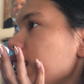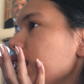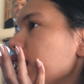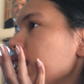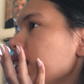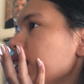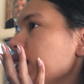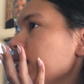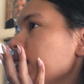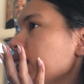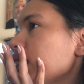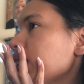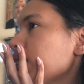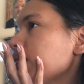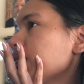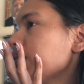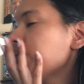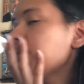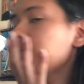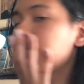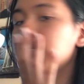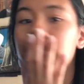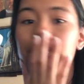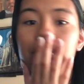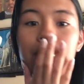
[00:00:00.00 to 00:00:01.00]
End of
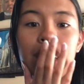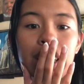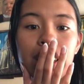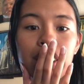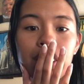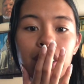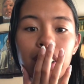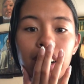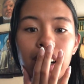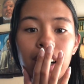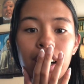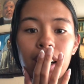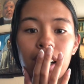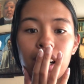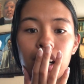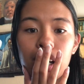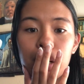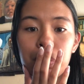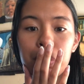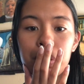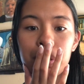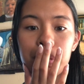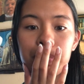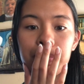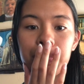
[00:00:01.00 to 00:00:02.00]
Fear
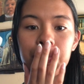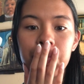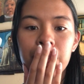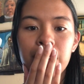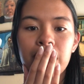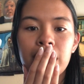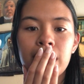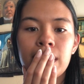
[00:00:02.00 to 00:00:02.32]
album,